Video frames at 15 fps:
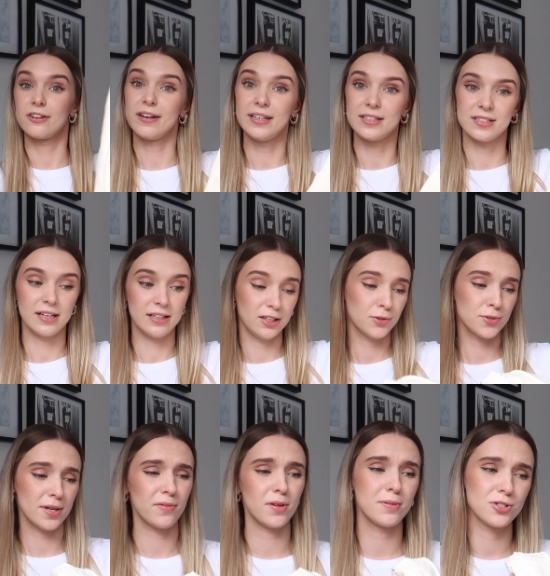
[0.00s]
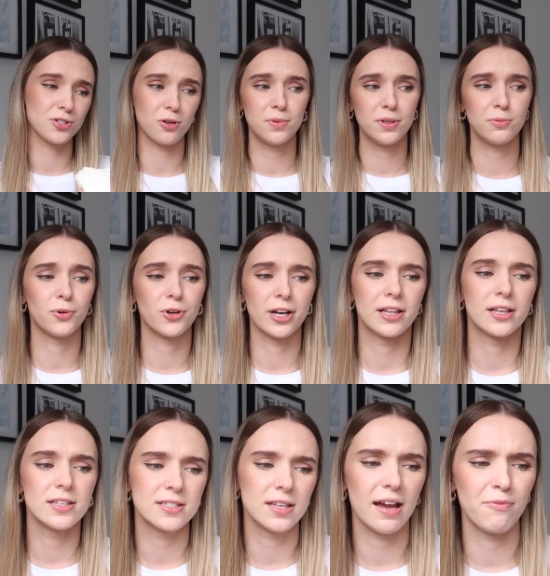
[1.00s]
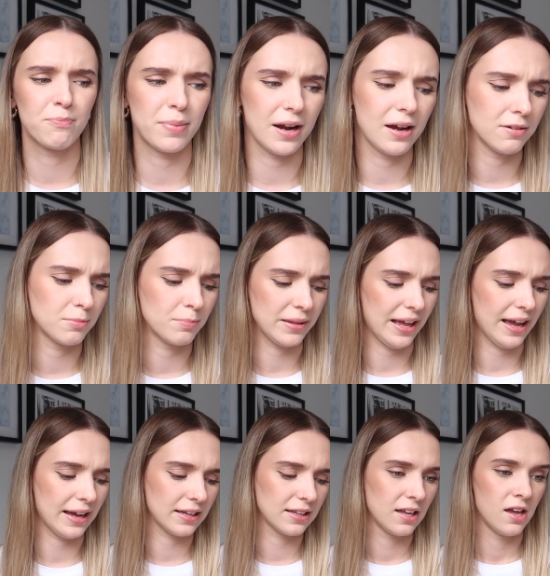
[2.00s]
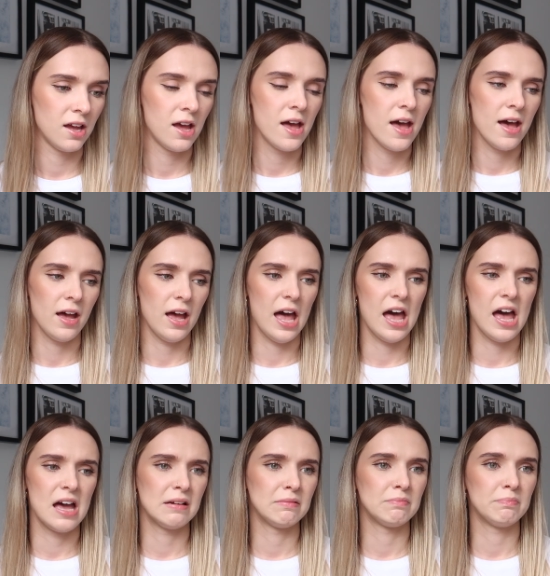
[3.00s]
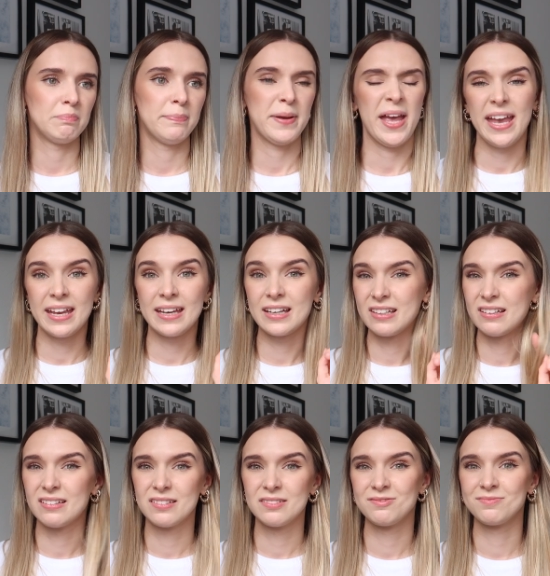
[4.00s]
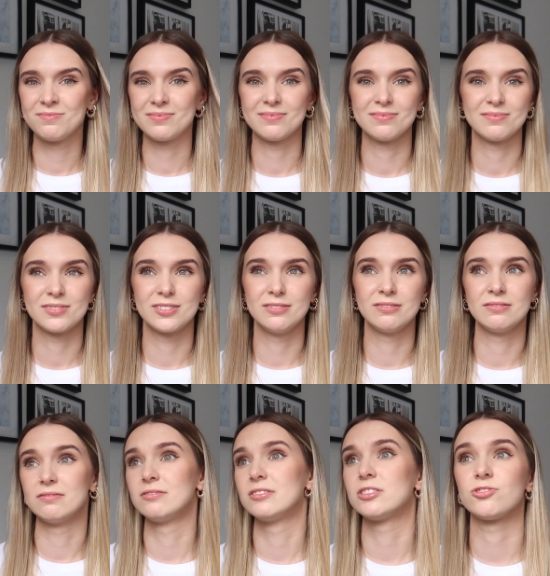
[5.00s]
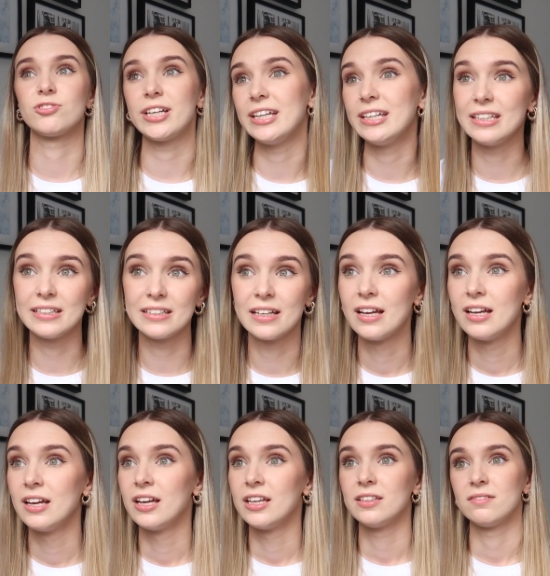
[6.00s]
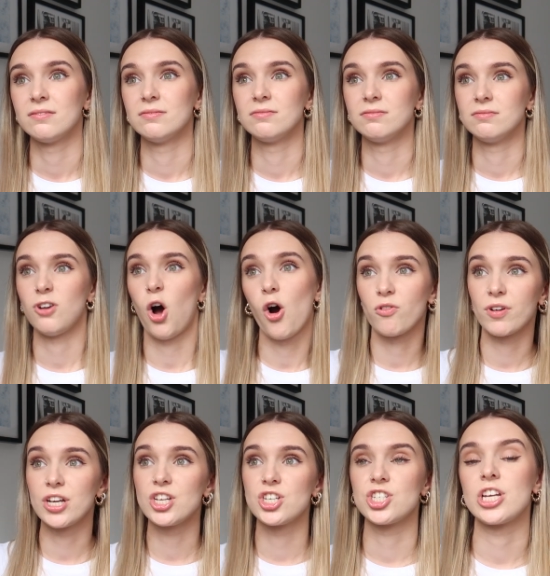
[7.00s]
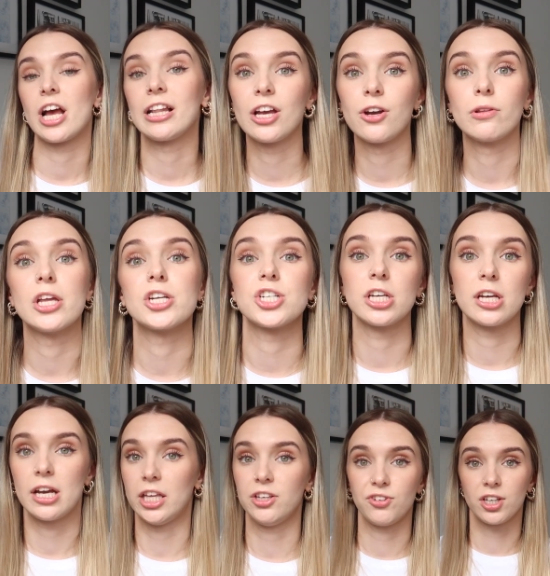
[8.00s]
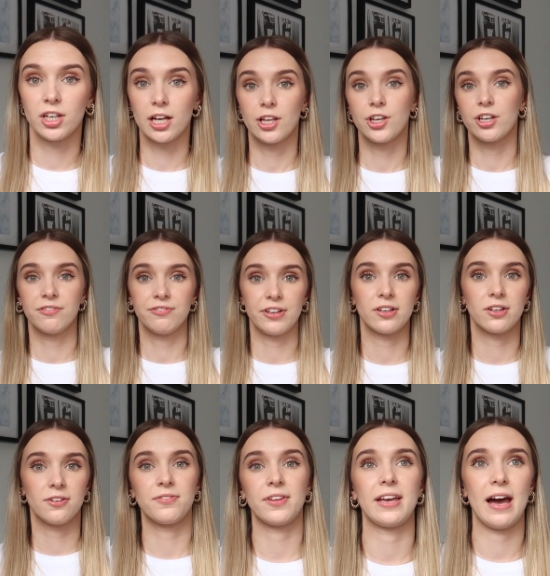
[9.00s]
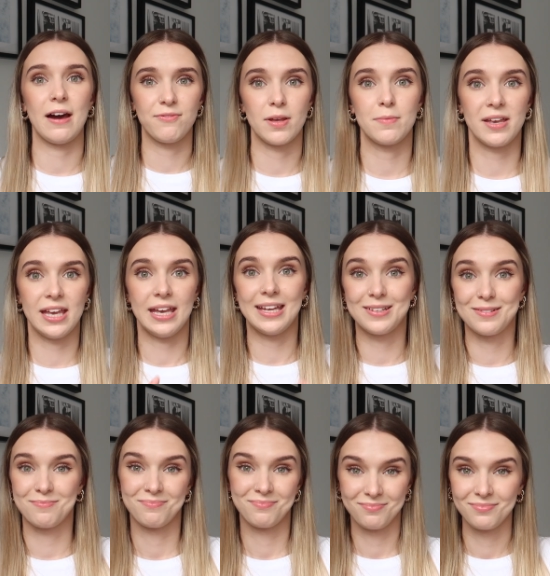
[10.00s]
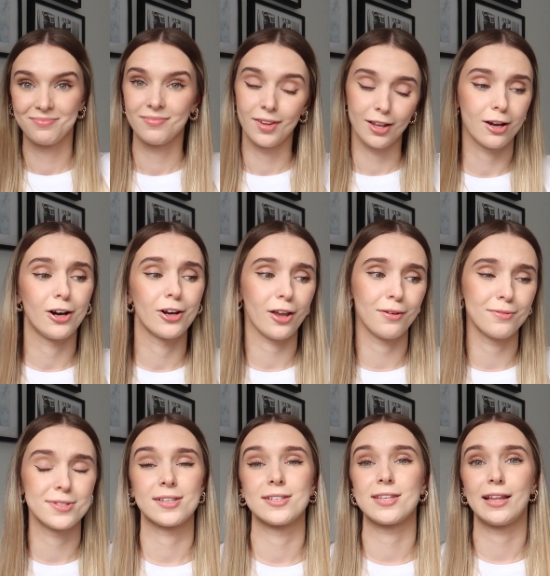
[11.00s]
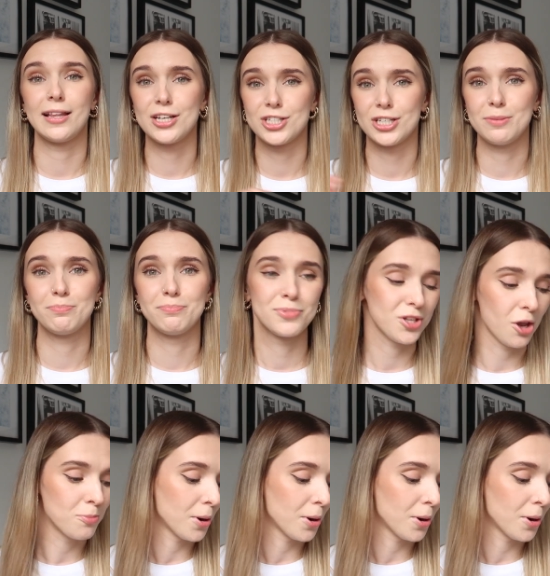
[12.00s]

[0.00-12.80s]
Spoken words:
great, and I also have them in so many more colors. They have brown, black, pink, green, orange, yellow, literally anything color you can think of, they have them in the cargos because they're literally so